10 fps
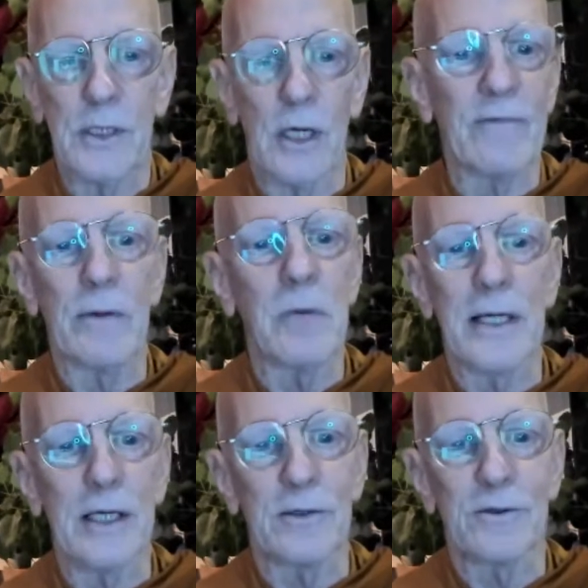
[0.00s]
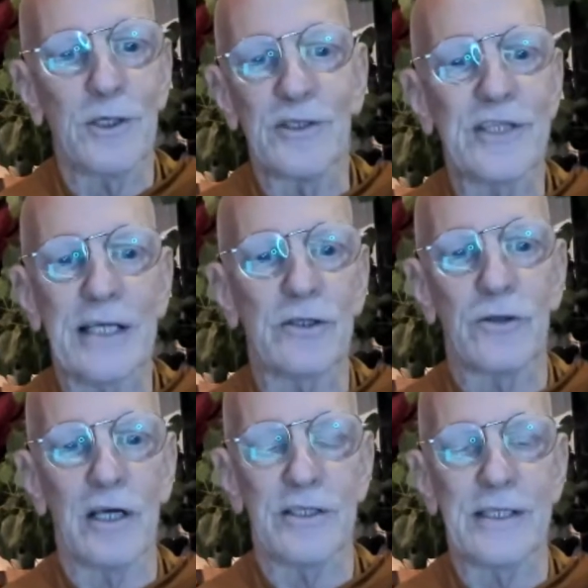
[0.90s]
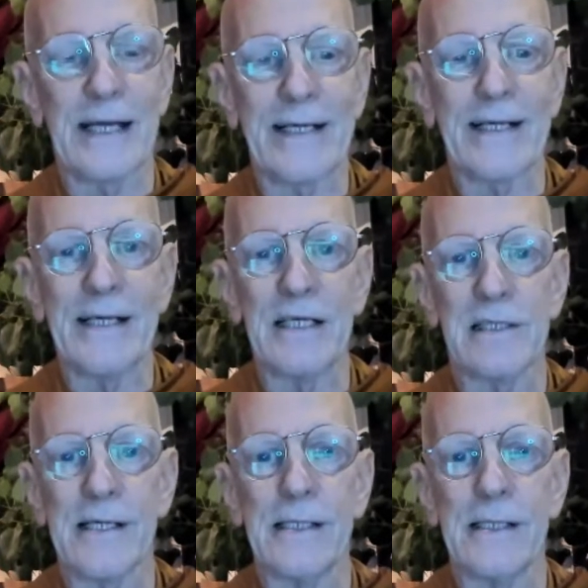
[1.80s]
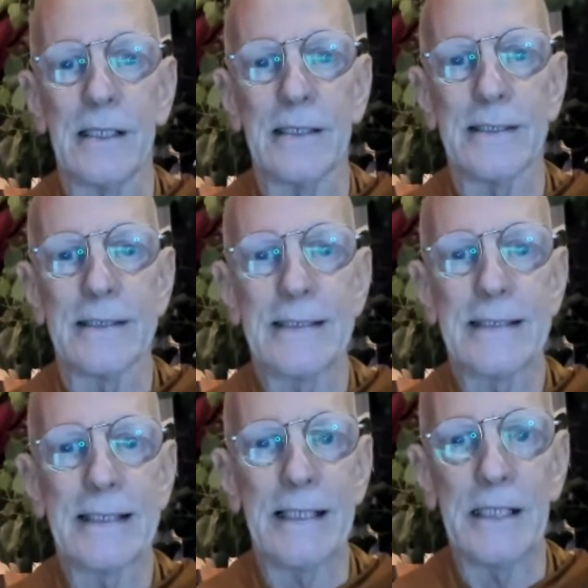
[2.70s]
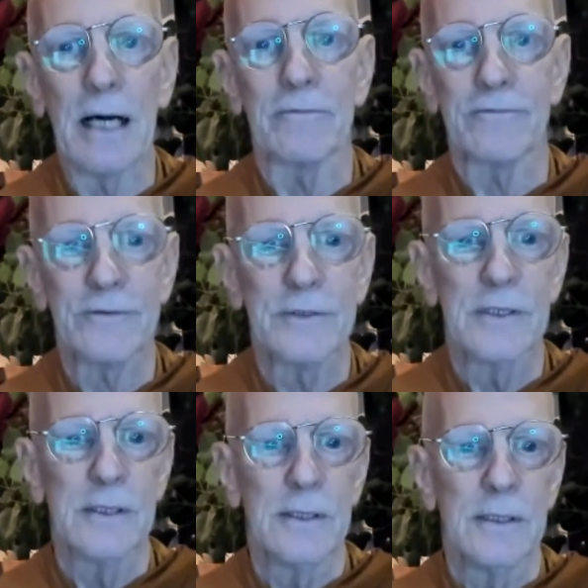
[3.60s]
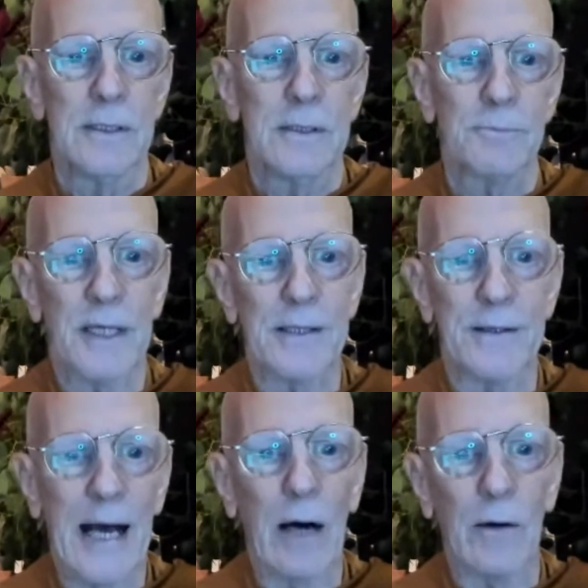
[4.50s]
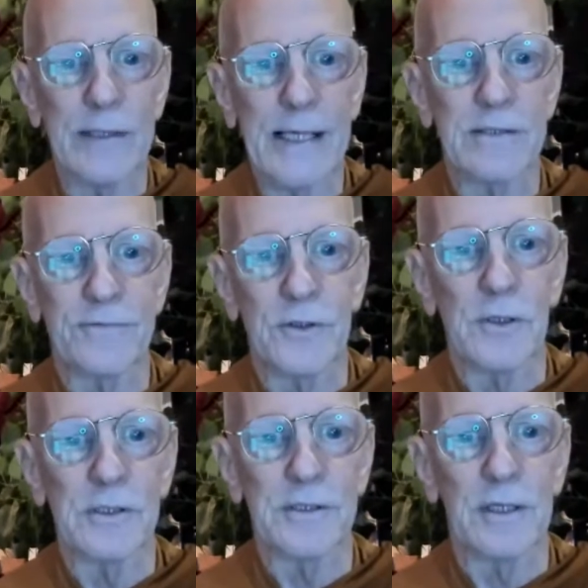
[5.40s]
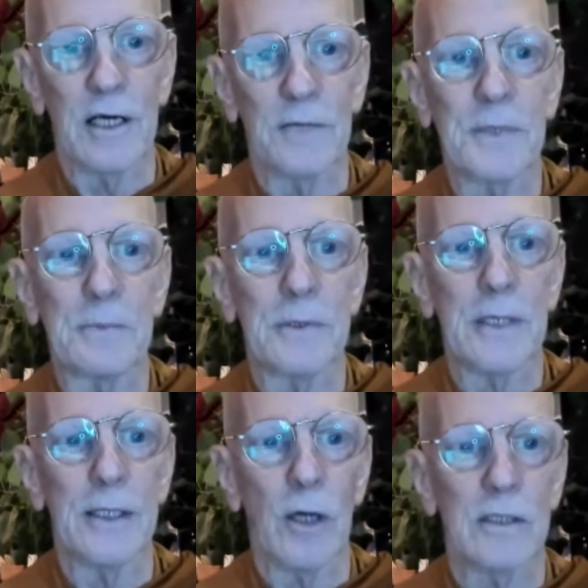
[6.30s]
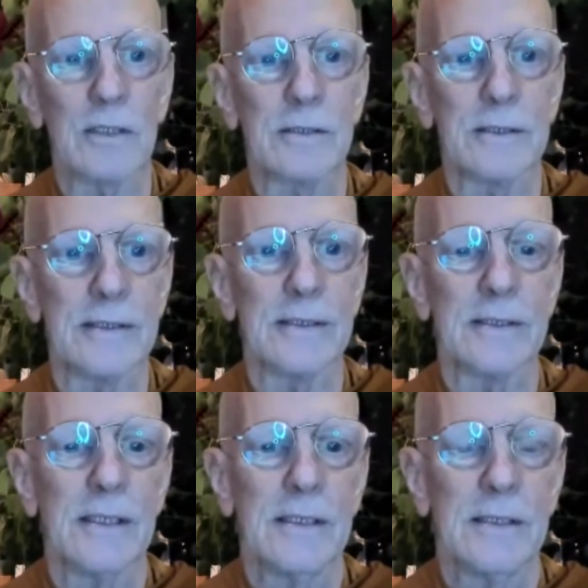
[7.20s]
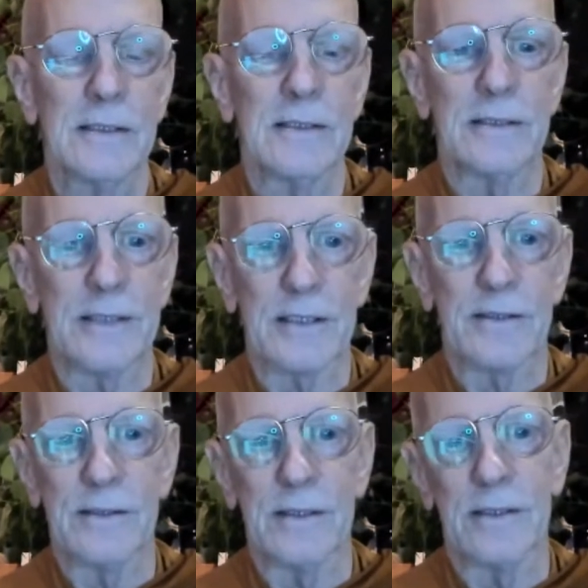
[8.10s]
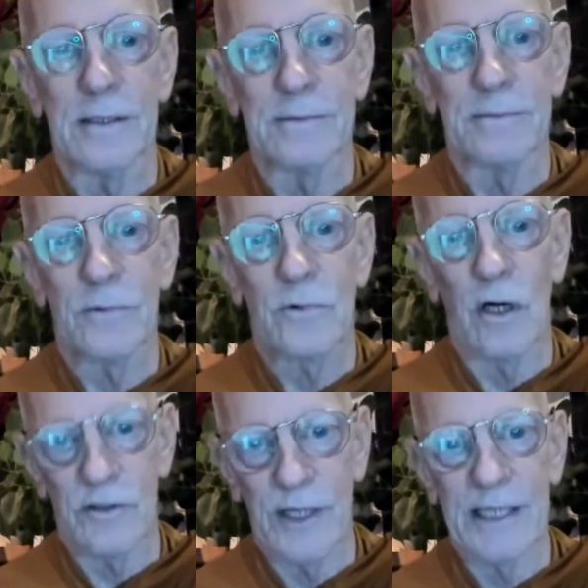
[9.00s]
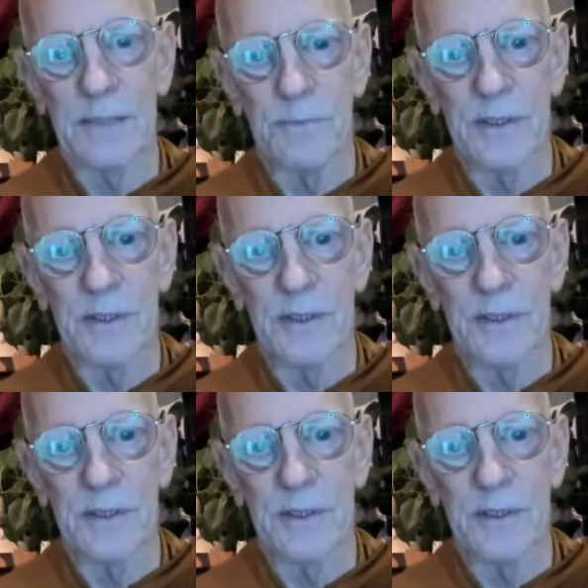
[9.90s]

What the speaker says: everybody could sit cross-legged easy enough. But nowadays, of course, a lot of people cannot sit in the cross-legged